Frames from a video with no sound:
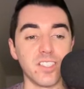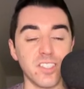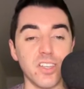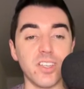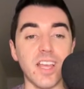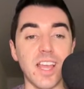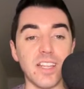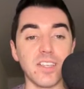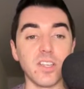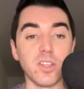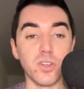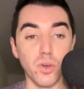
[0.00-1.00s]
Son,
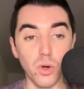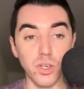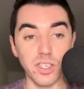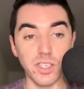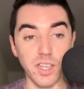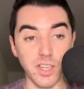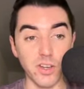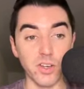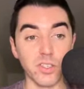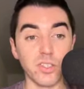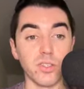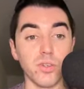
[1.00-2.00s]
and Gordon
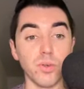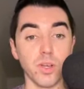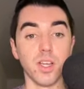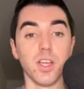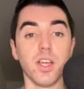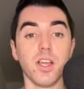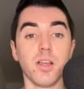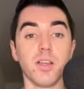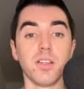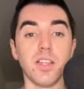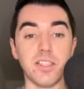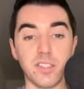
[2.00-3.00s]
here. So
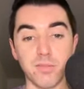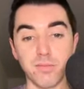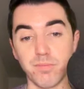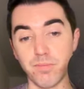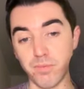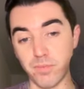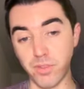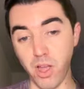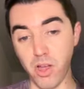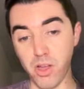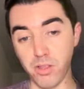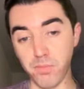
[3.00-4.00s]
it's
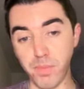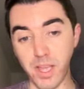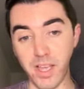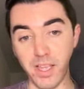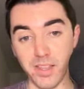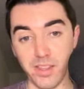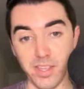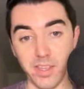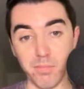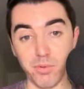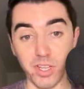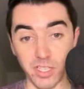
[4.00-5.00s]
gone by
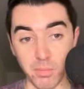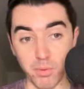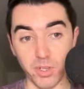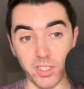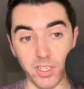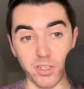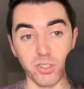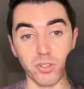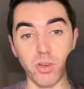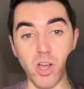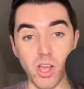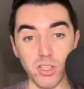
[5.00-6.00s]
the predicted points here.
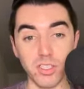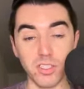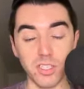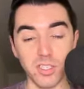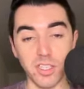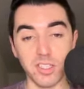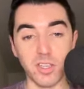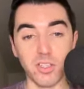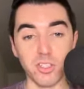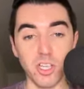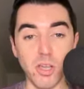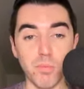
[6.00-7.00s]
So Haaland is
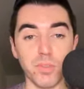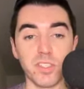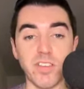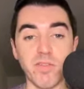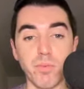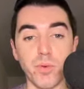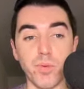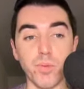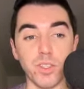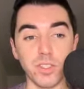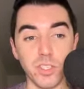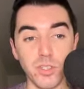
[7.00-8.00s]
on top with
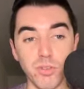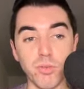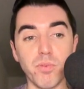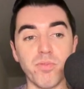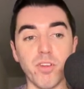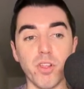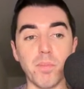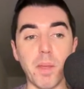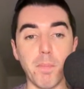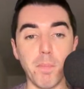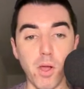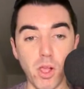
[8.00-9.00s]
7.12, followed by
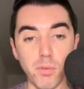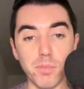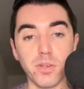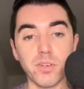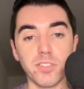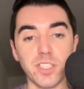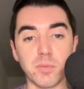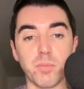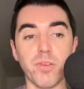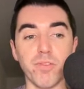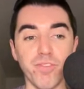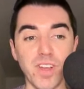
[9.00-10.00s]
Palmer 6.5,